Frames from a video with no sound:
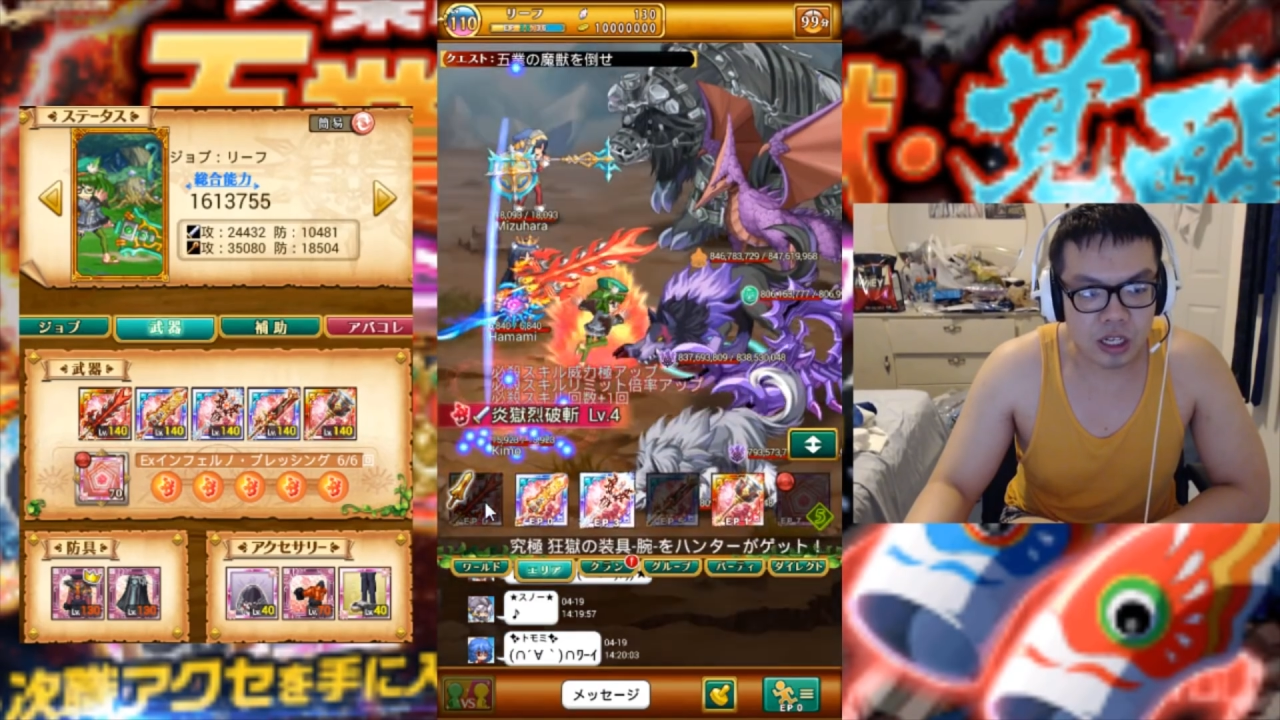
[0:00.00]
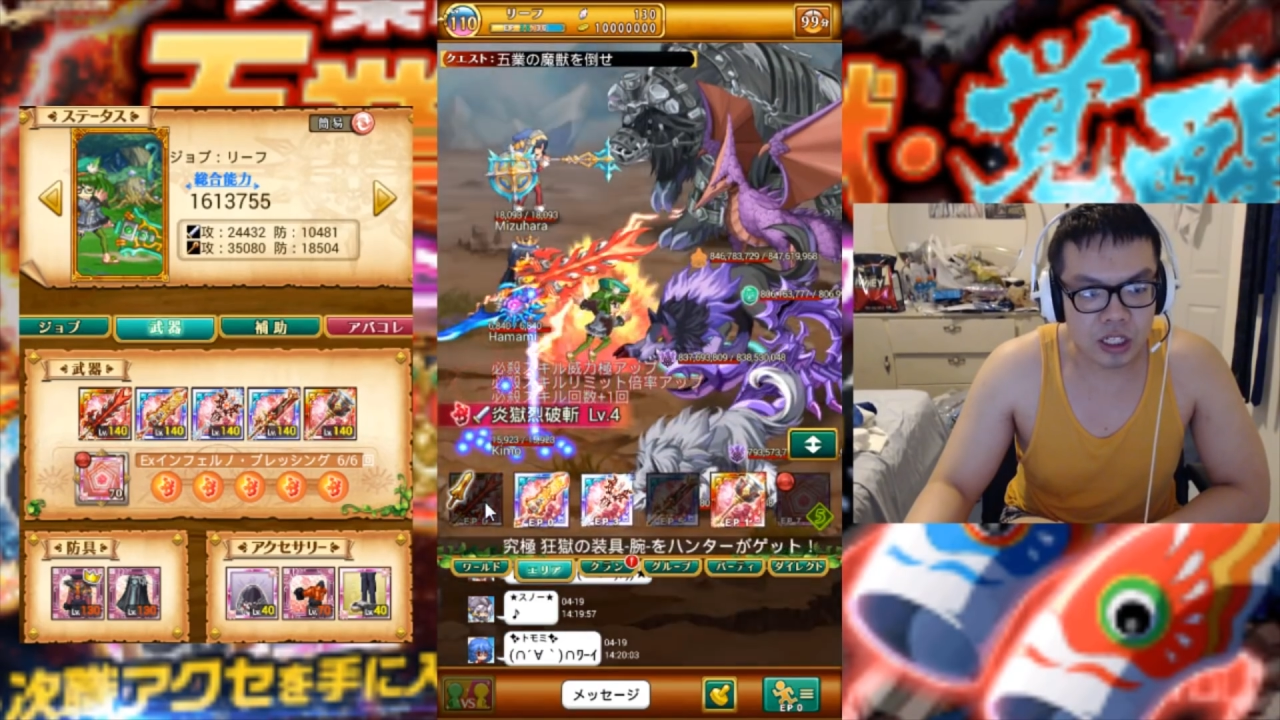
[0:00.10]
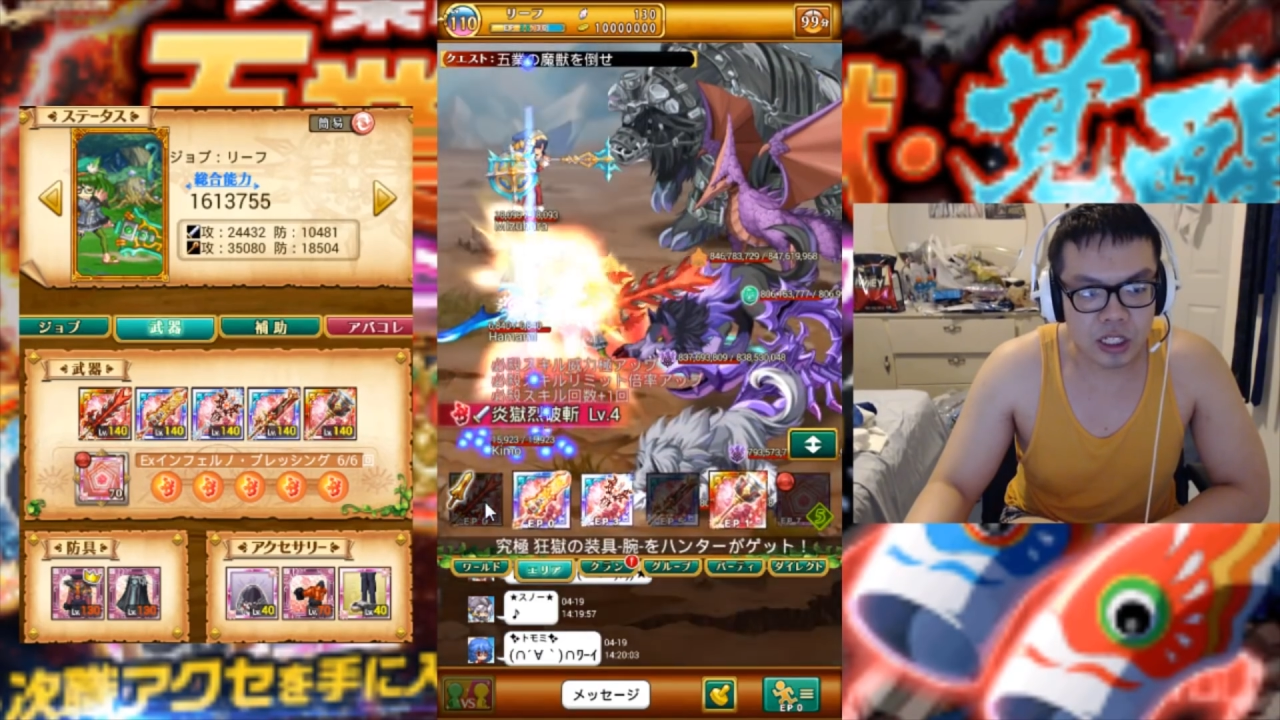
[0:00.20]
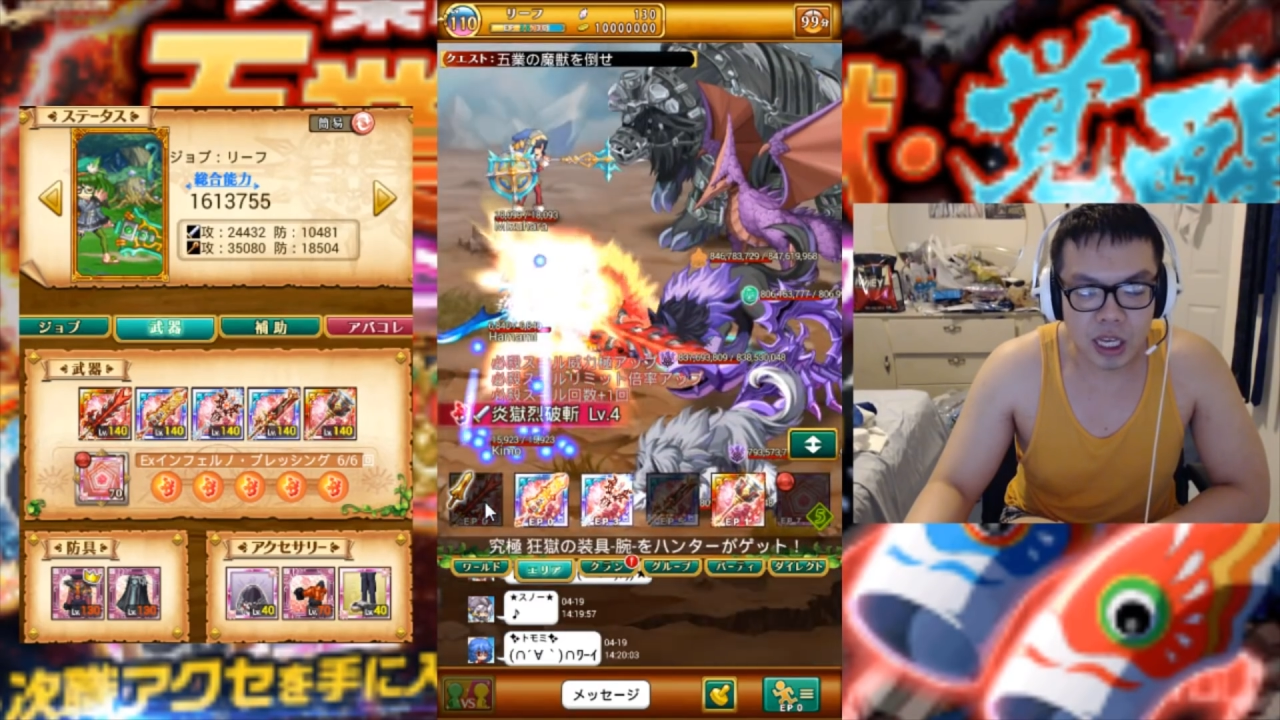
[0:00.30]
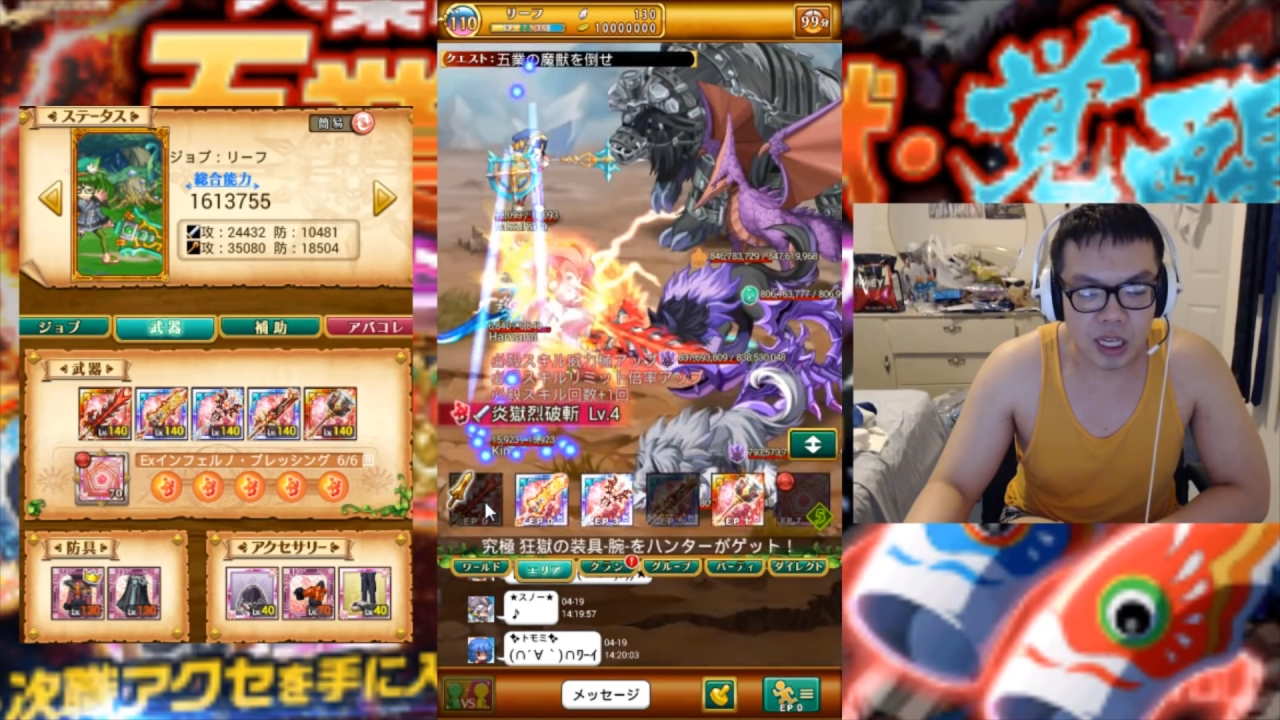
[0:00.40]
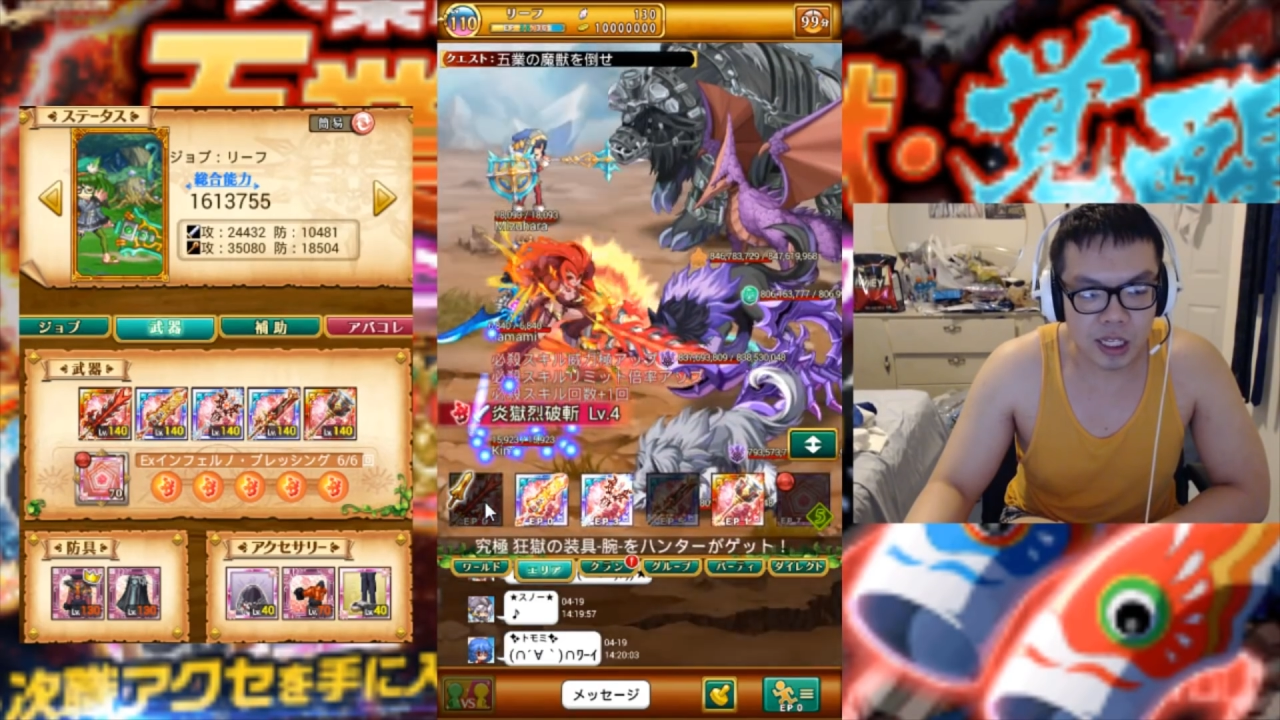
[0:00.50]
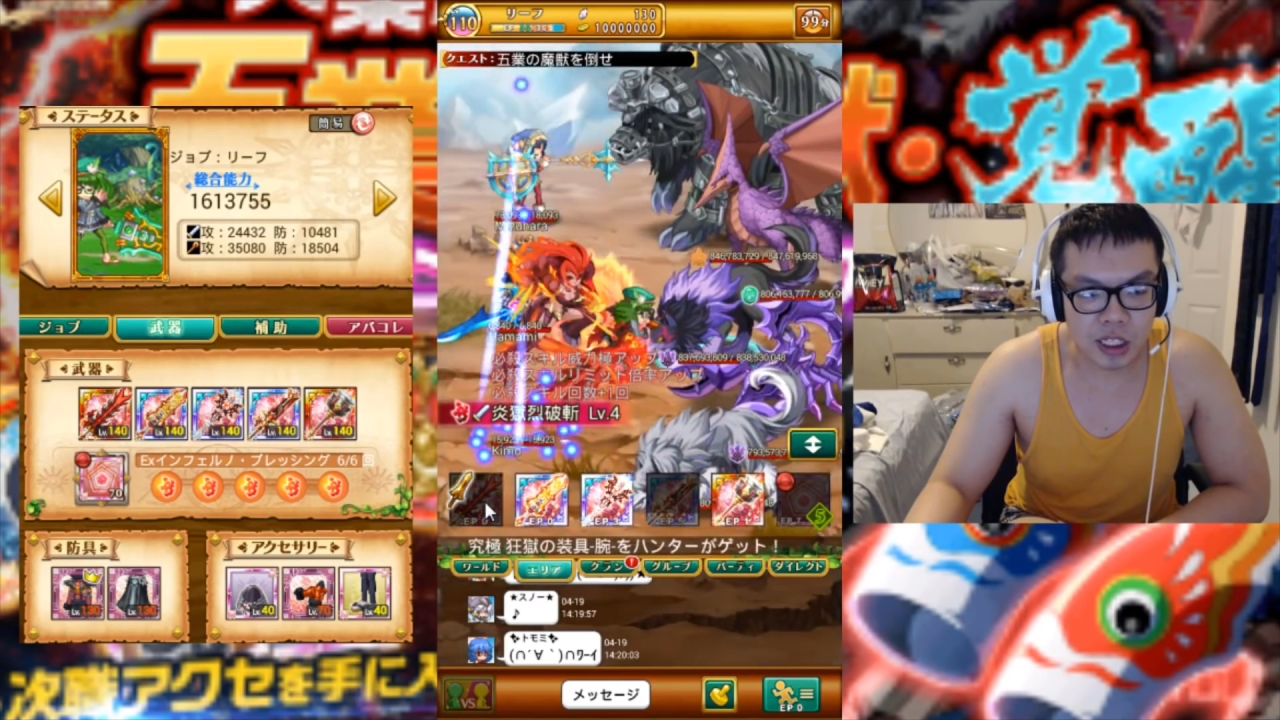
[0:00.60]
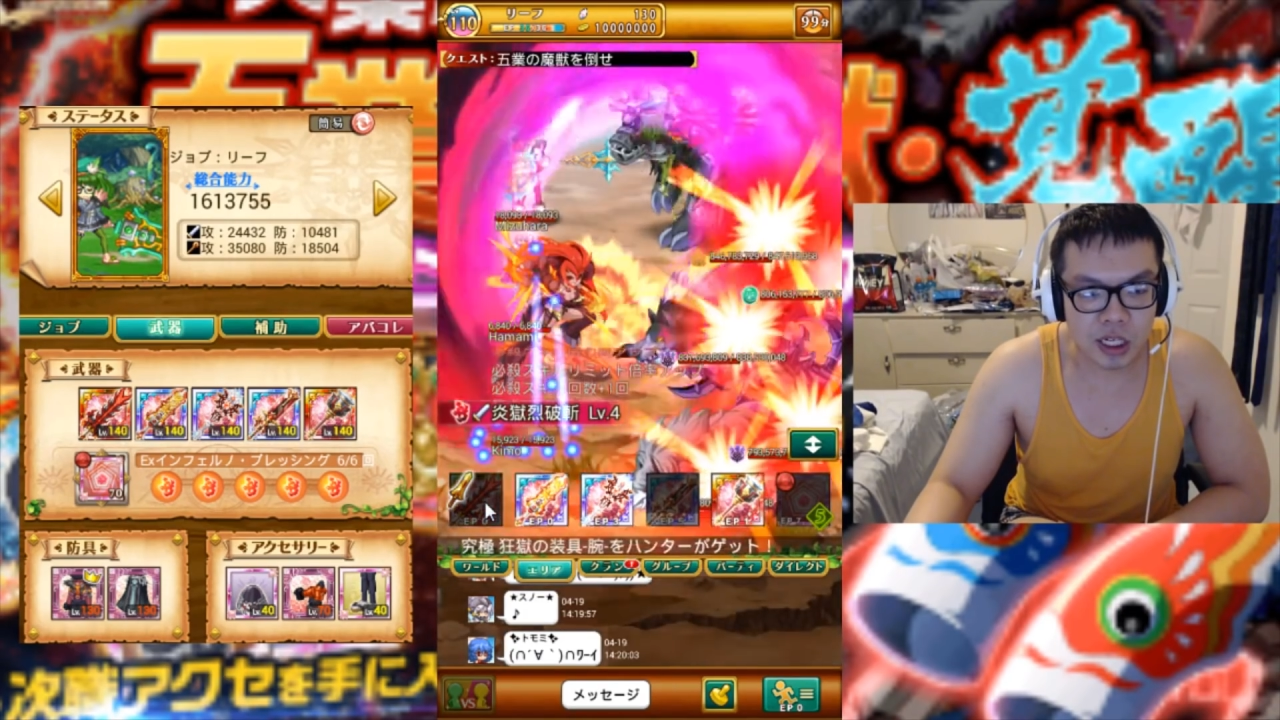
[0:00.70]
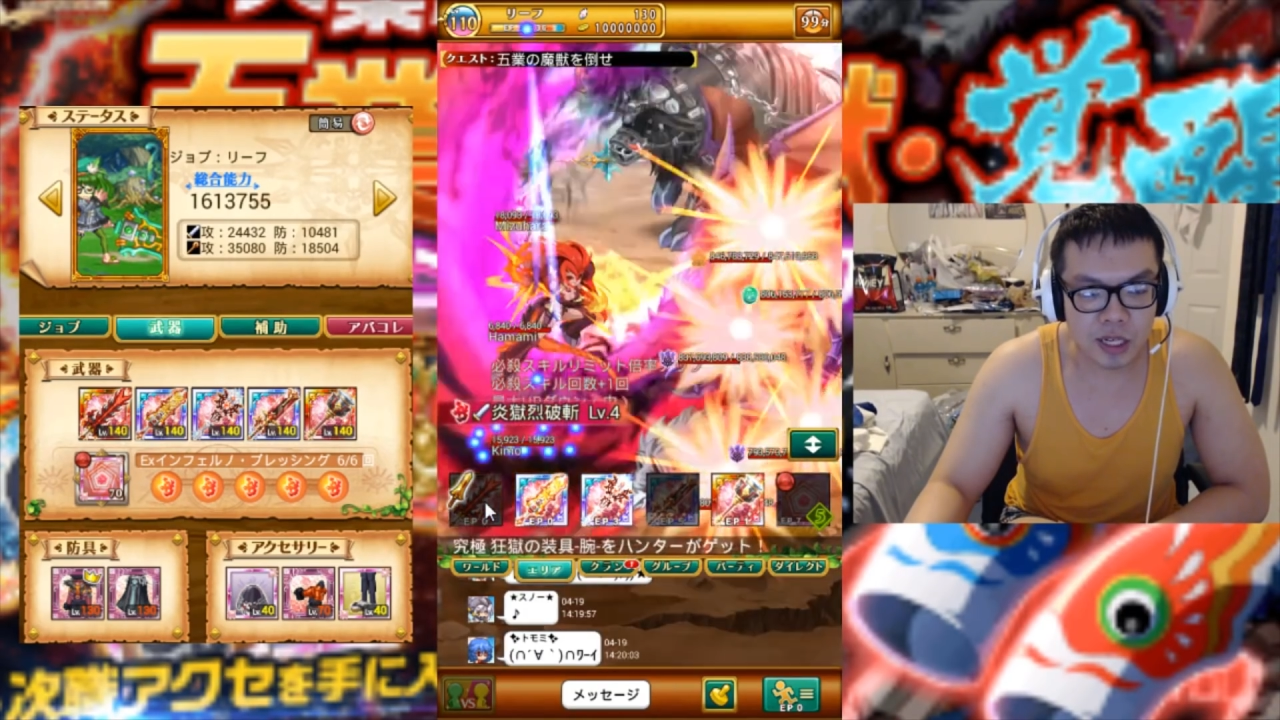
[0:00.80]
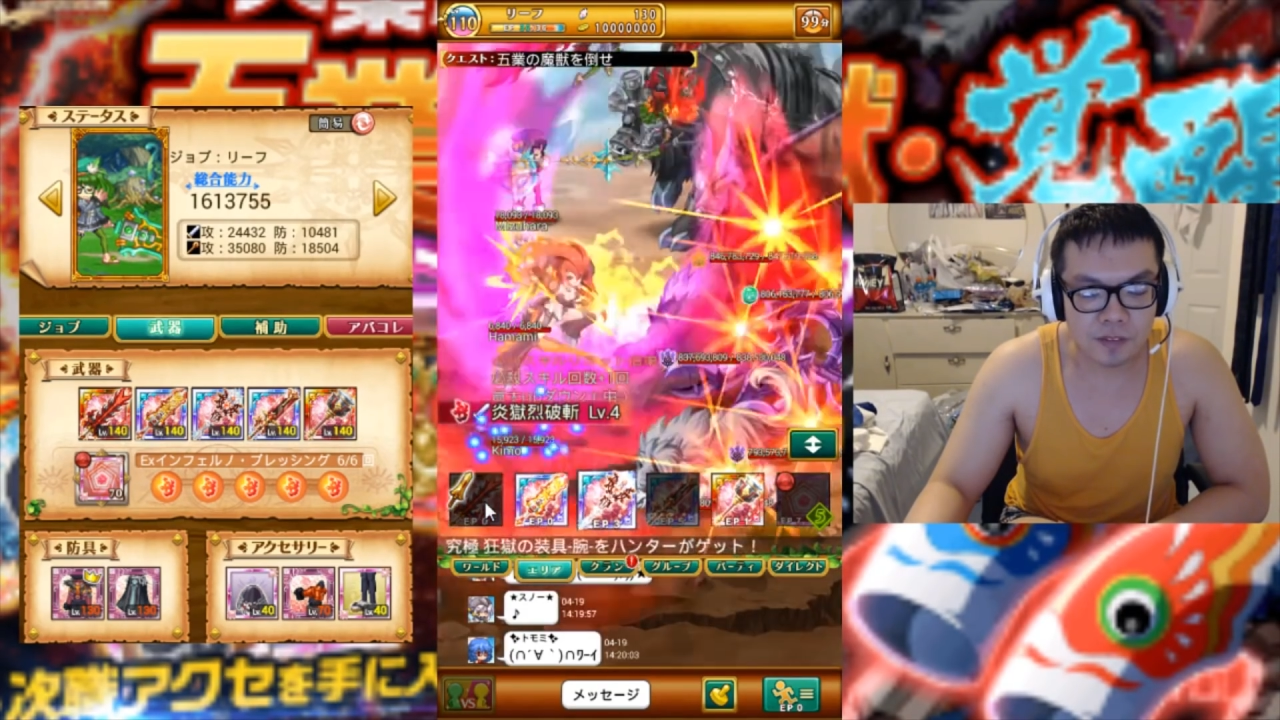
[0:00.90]

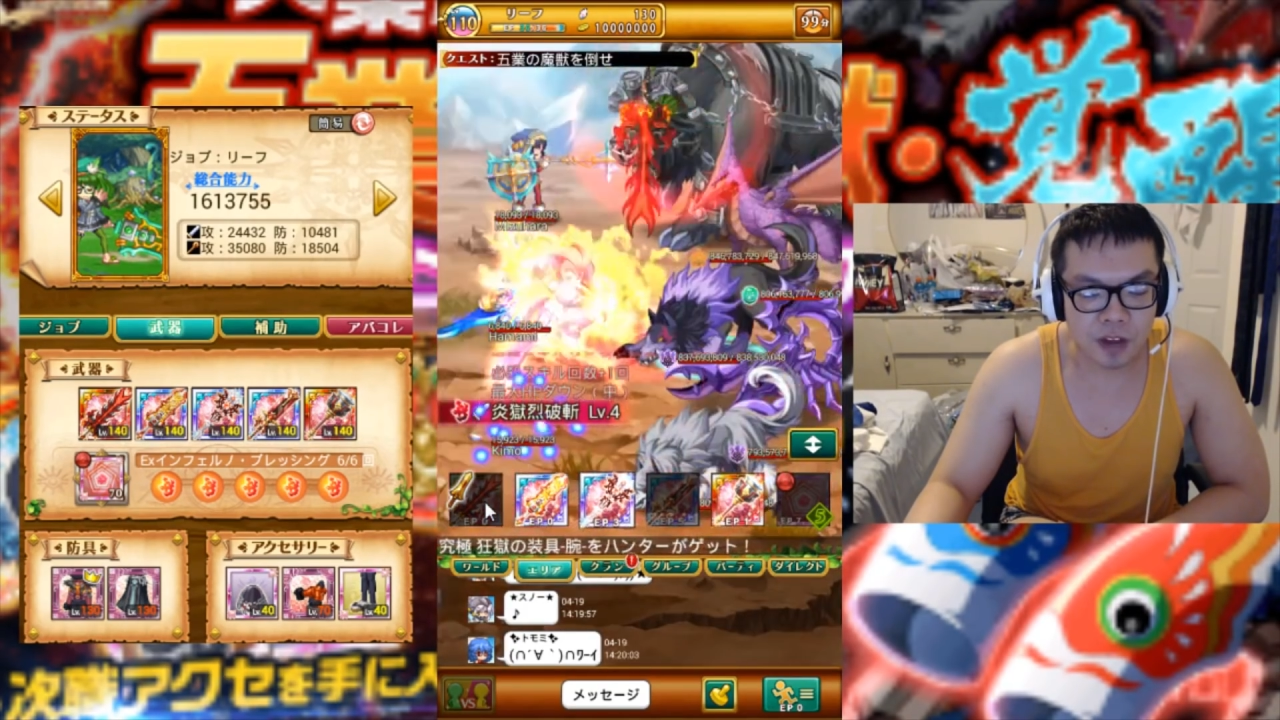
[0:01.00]
insanely